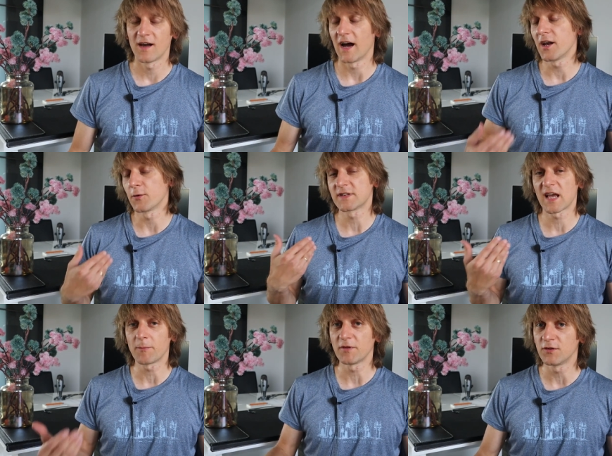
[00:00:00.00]
I know it's
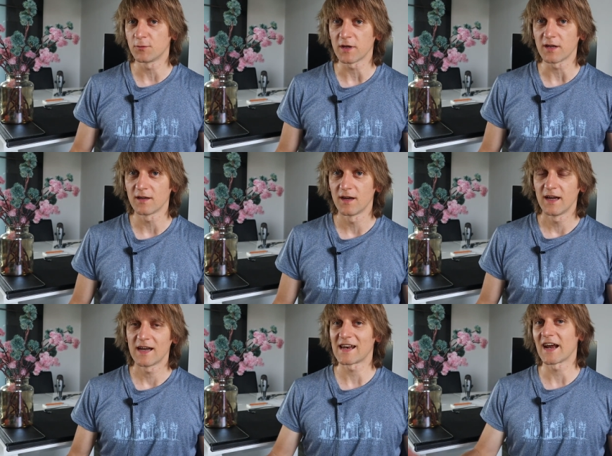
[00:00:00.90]
happened to me,
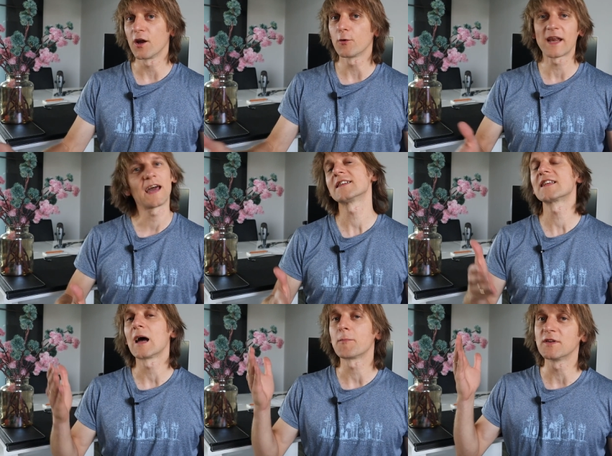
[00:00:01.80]
and I know it
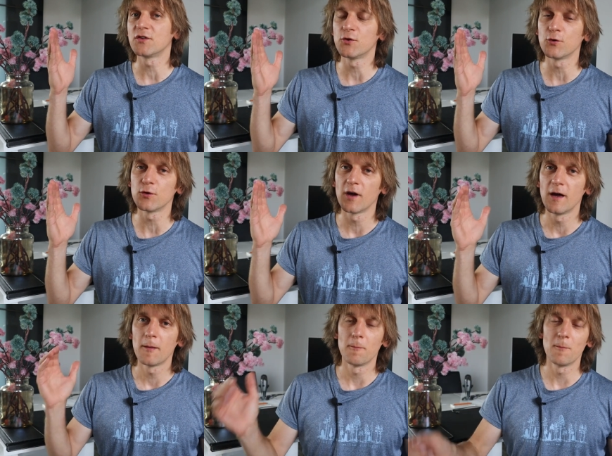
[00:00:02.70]
has happened to
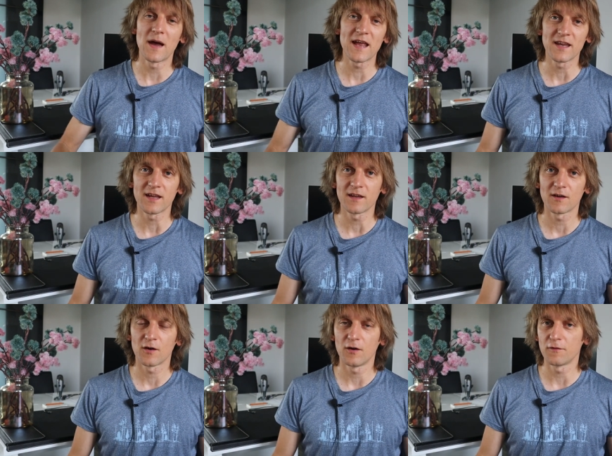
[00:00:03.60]

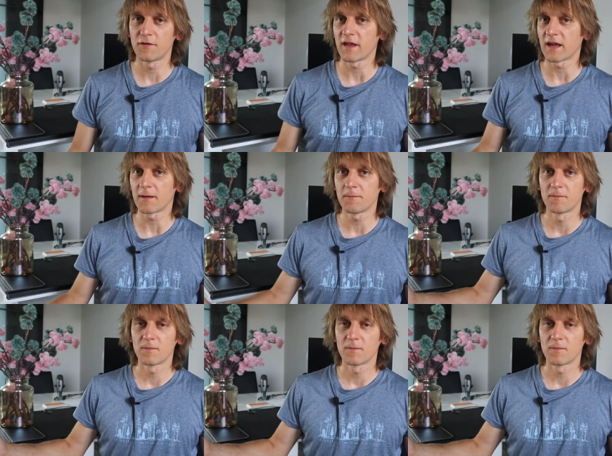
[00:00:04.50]
many of the